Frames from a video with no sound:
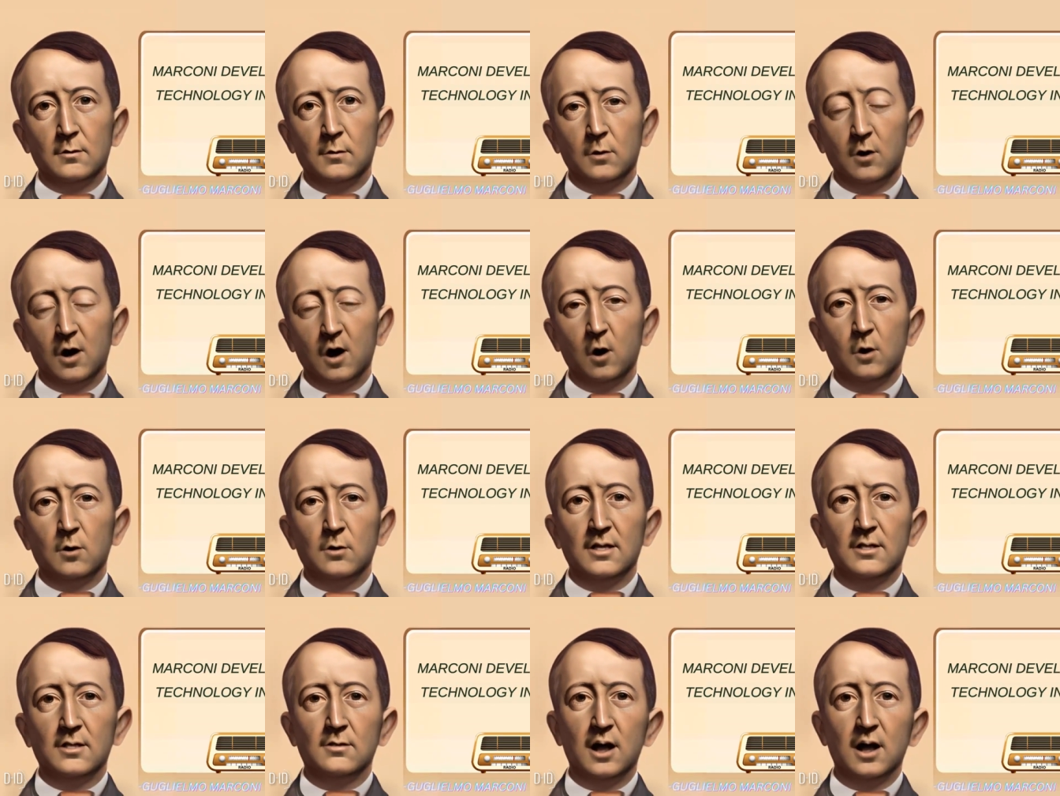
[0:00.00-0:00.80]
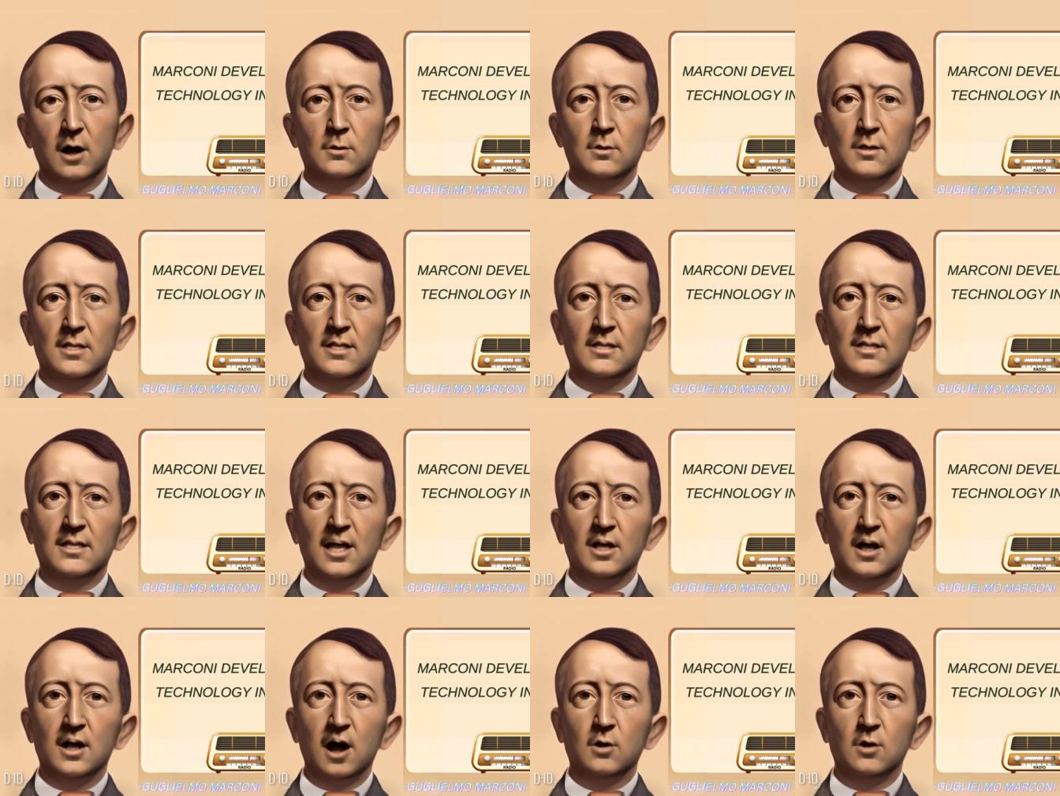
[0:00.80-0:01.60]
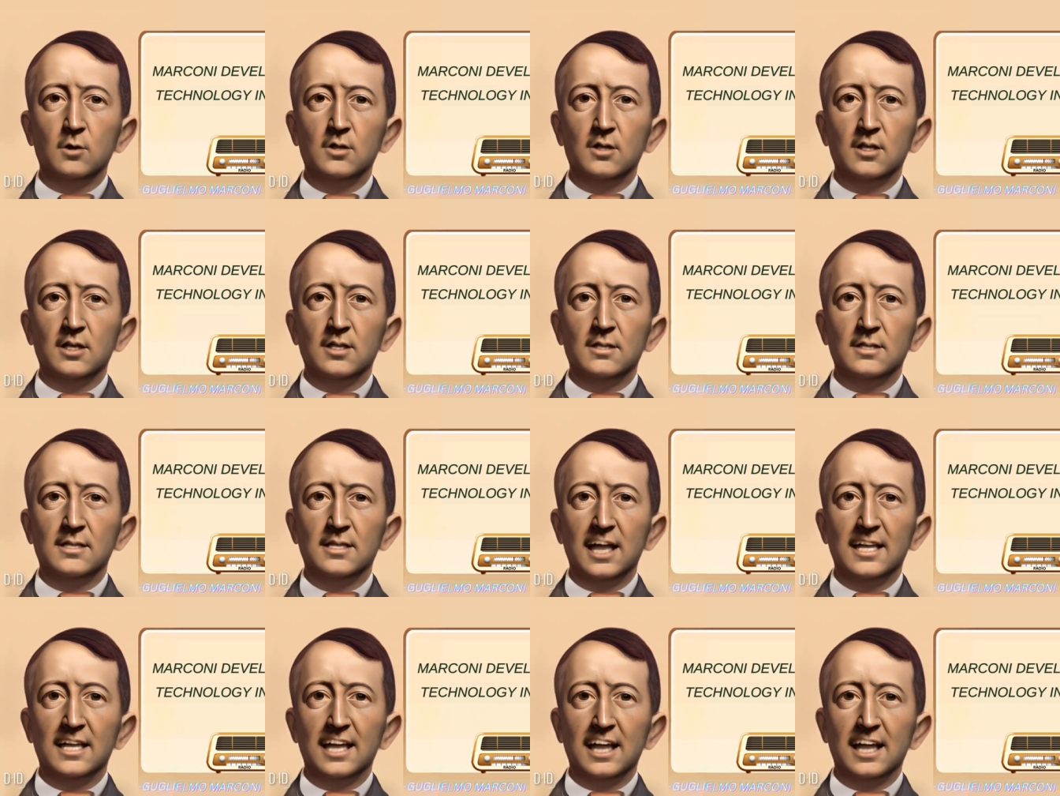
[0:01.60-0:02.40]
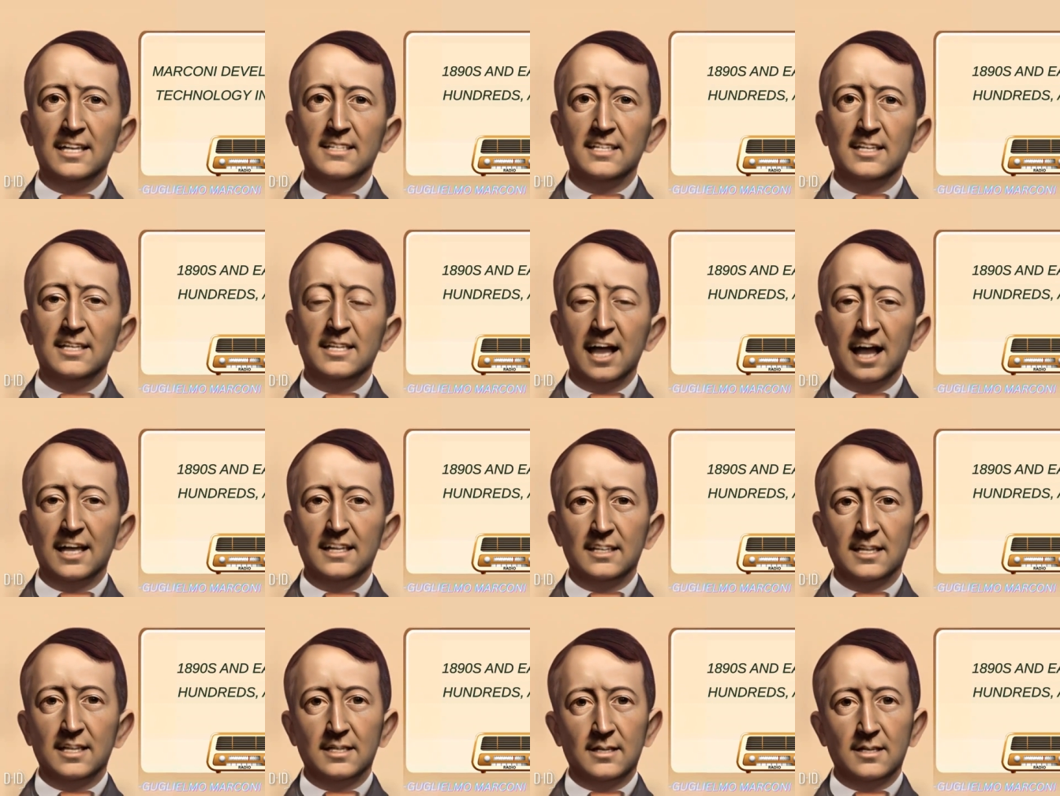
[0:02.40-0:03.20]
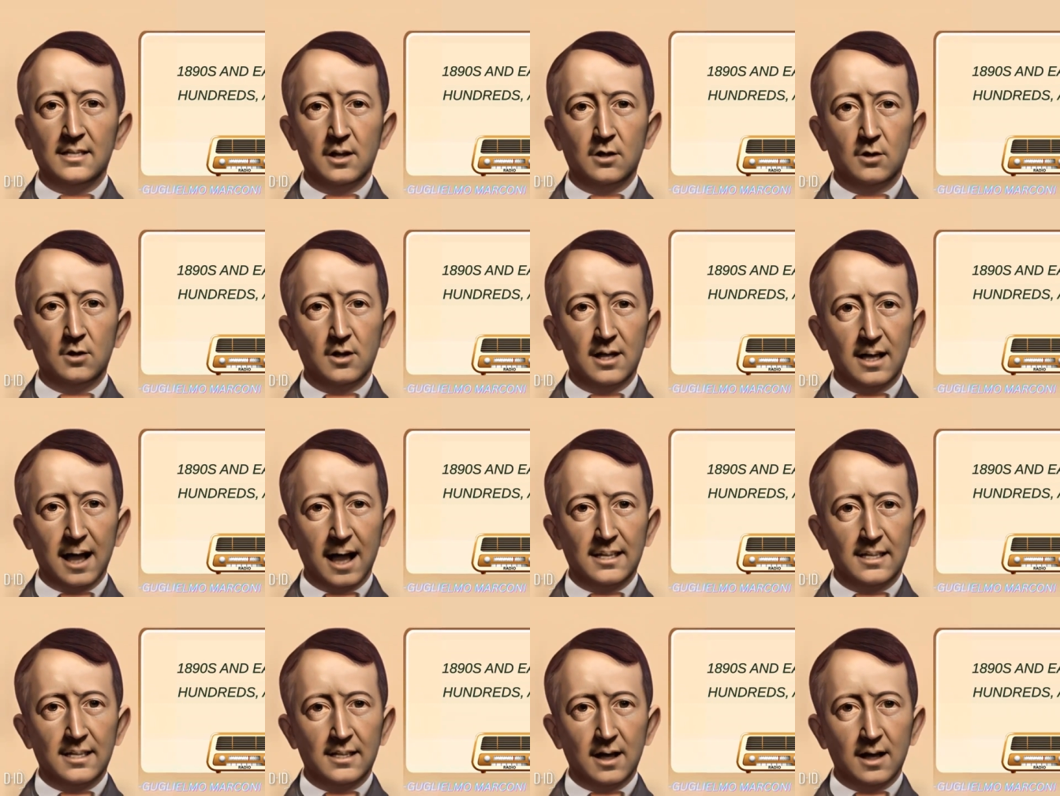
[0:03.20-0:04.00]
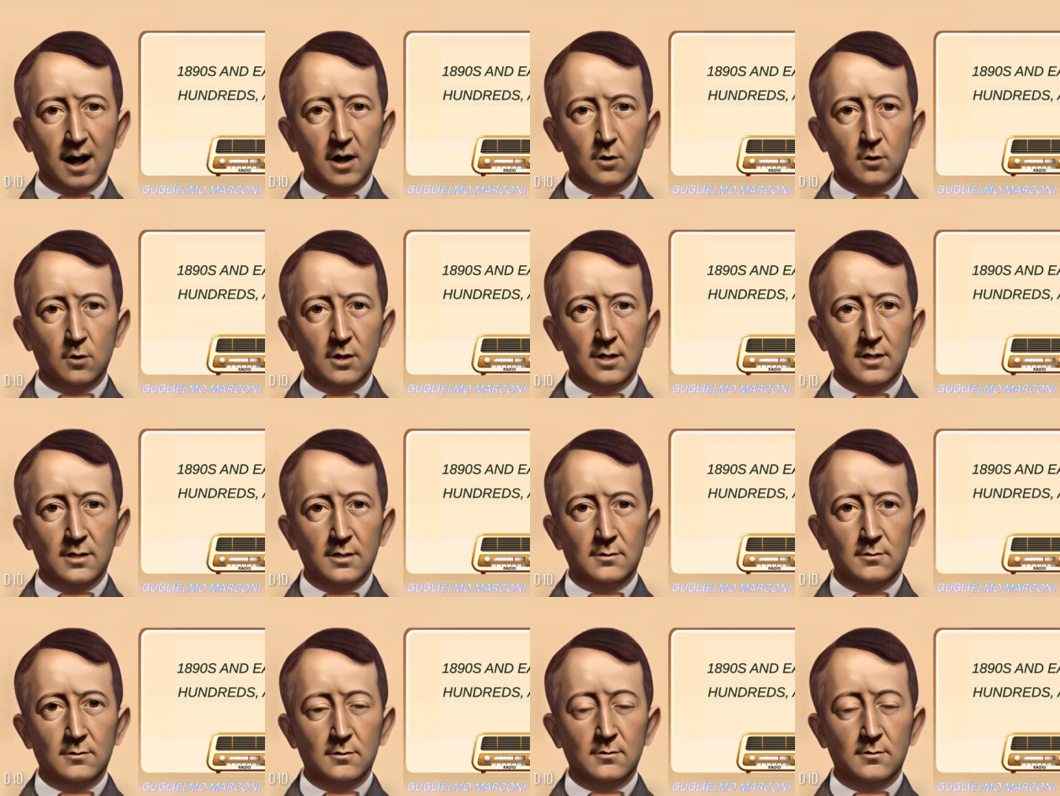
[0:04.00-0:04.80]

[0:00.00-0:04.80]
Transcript: Marconi developed this technology in the late 1890s and early 1900s,